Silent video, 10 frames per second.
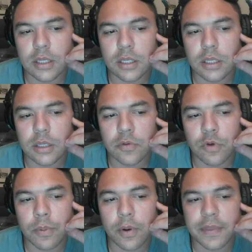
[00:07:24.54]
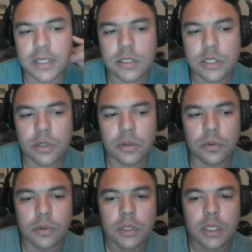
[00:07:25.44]
report this to
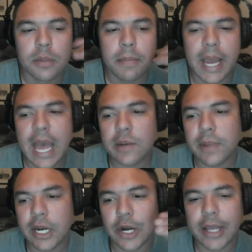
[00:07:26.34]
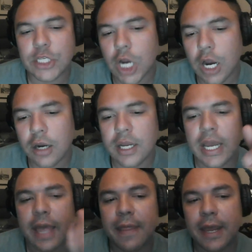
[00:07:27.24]
my admin or HR, and
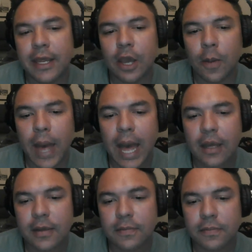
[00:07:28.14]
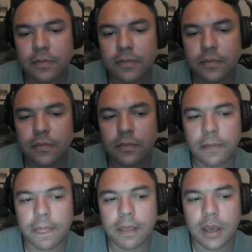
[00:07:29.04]
I could go back,
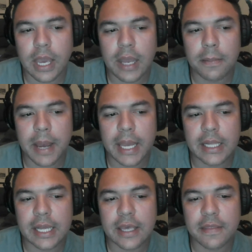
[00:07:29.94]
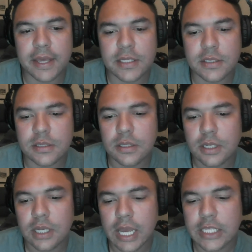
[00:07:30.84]
and by clicking this,
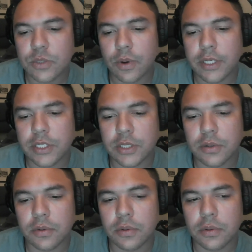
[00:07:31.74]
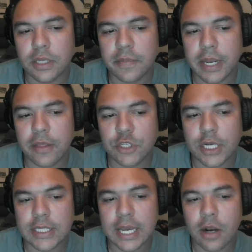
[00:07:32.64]
it's going to give me another chance. I
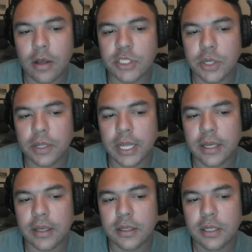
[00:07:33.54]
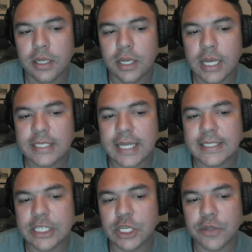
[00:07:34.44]
can also click assign section
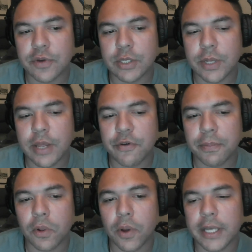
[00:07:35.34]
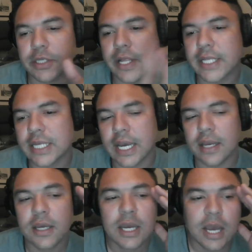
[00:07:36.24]
3 to another employee. So let's say
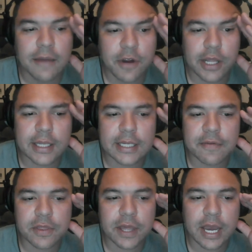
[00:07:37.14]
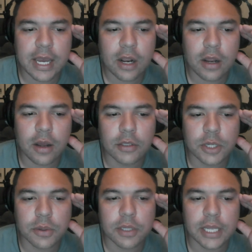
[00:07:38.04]
I've already clicked everything, I could also
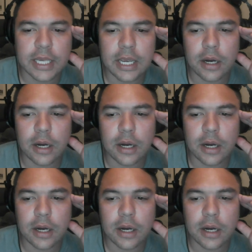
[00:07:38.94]
click here,